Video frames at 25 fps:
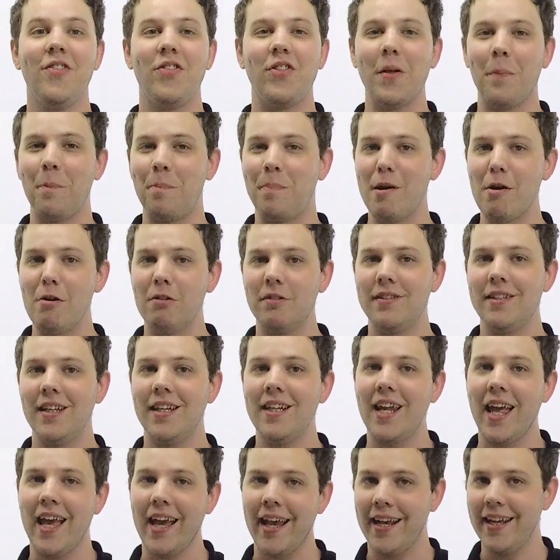The
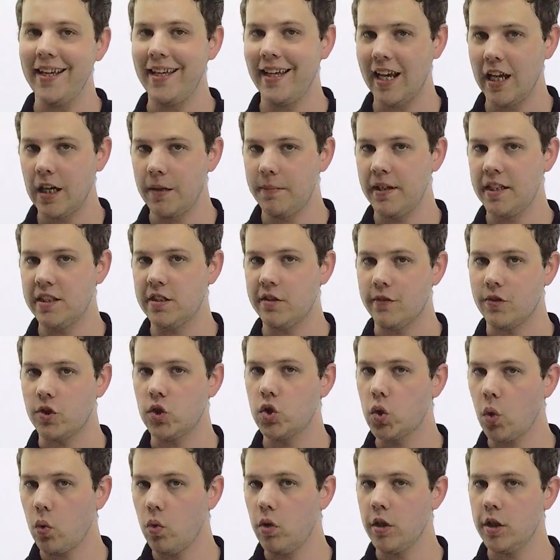built-in 8 gigabytes of
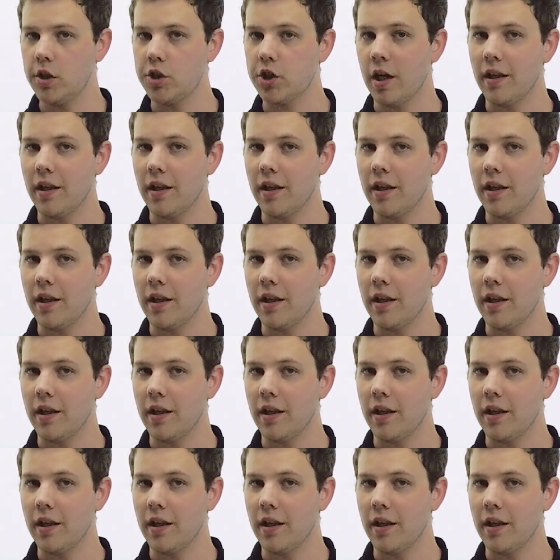storage